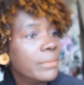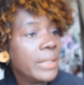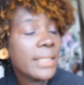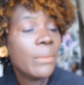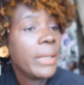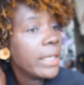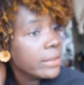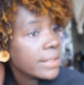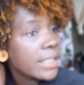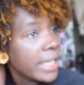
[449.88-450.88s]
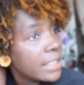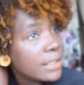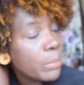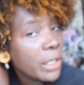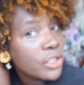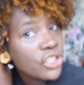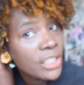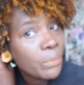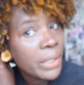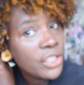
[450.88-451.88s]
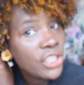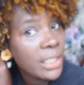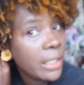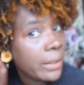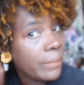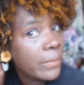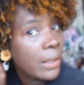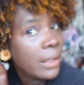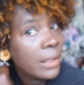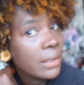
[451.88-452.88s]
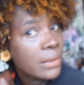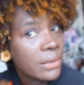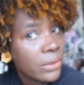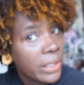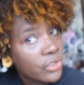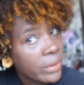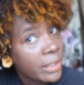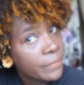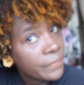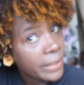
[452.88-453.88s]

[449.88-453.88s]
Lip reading: but to me it looks like it's bunching up. So I try to